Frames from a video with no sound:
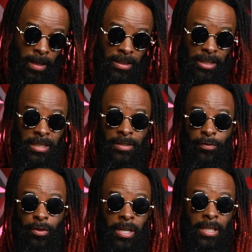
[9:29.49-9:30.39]
just
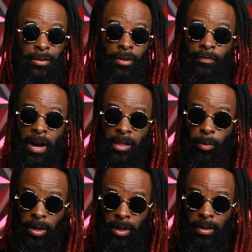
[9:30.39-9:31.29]
for Gunther to
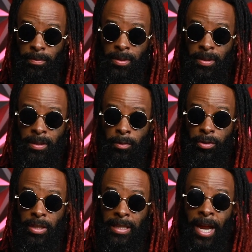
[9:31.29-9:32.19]
follow it up
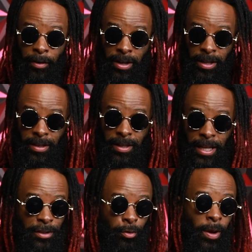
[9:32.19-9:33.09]
with a lariat
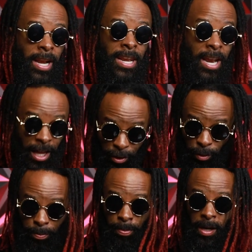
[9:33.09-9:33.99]
into another